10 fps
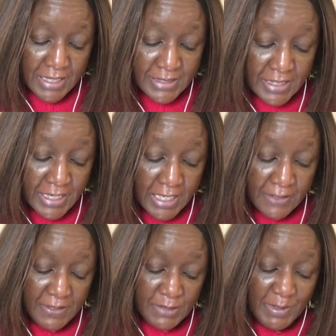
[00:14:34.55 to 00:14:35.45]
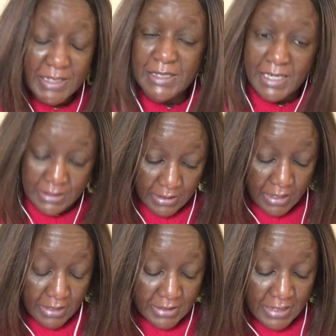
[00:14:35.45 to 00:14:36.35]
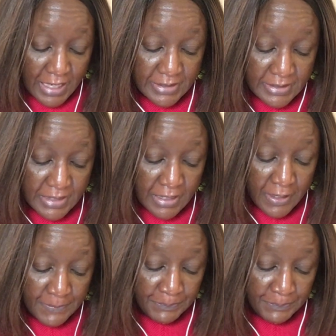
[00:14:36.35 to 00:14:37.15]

Tanzania Investment Center, TIC,